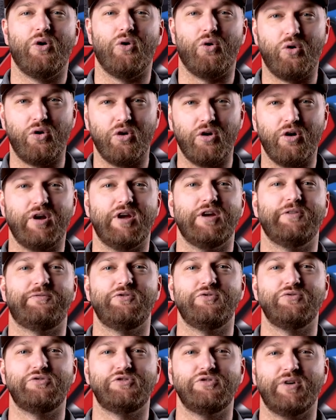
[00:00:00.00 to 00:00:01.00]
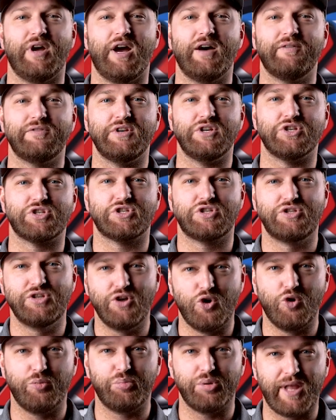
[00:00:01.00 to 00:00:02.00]
Or if you do have the
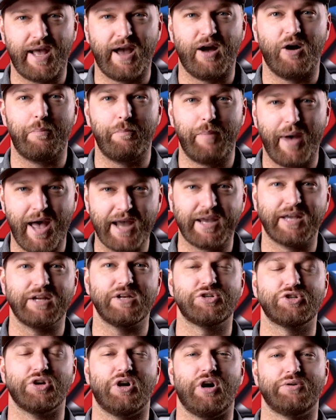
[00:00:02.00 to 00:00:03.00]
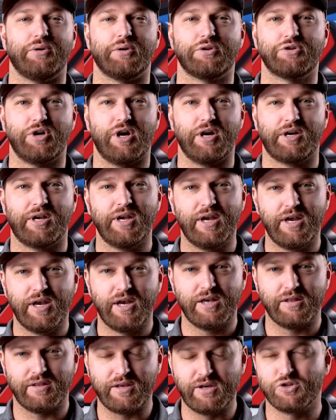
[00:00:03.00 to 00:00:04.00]
snow plow package on your truck,
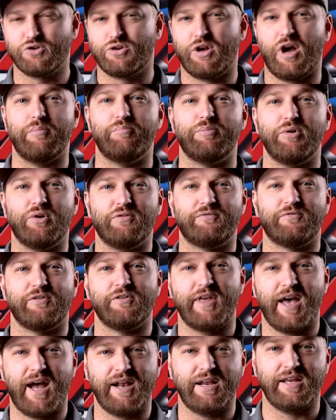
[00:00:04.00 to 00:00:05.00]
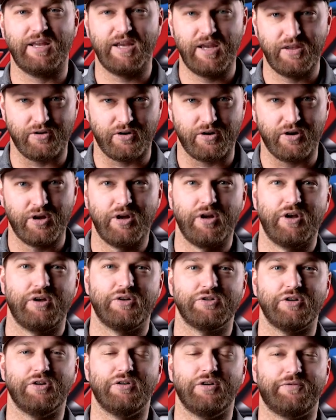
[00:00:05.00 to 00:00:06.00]
these are not built for that either.
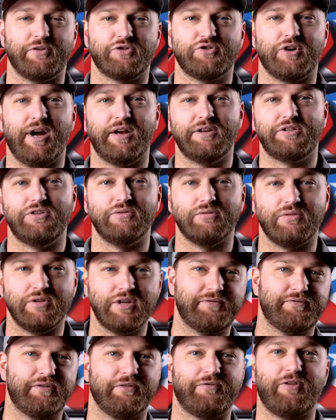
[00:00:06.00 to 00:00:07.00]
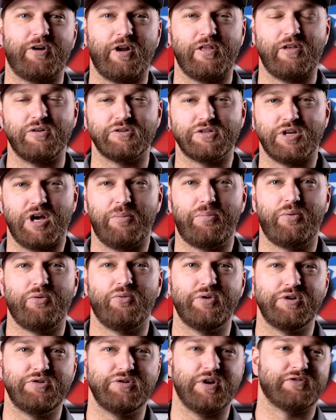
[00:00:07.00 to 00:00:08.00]
So if you're trying to lift the front of those up,
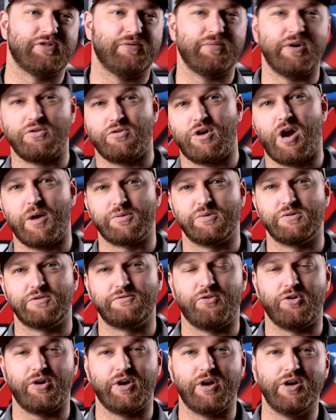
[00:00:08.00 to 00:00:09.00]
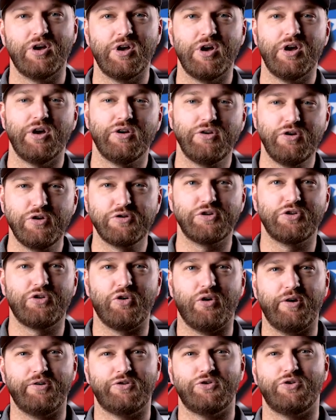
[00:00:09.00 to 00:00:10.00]
we do have some other options for you. Usually
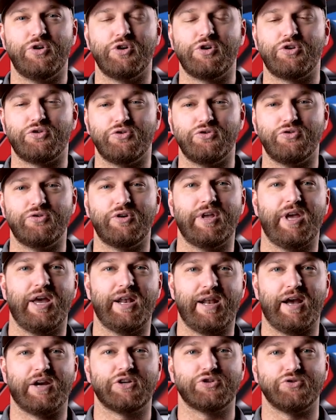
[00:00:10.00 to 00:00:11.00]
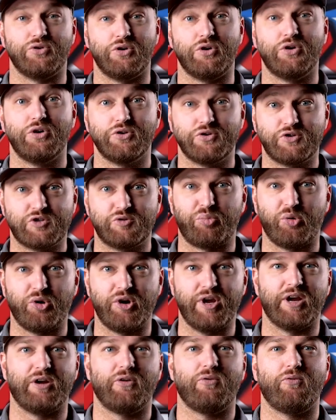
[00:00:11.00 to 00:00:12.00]
going to include an actual
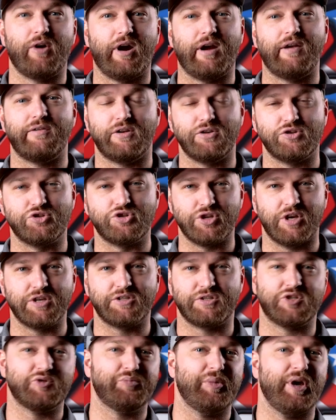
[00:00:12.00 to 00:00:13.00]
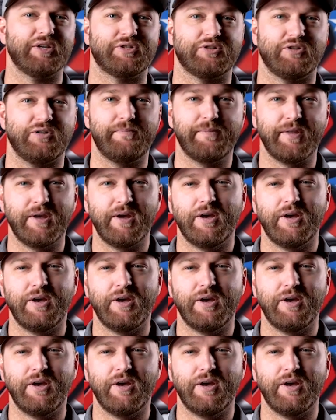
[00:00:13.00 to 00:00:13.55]
spring rather than just a spacer.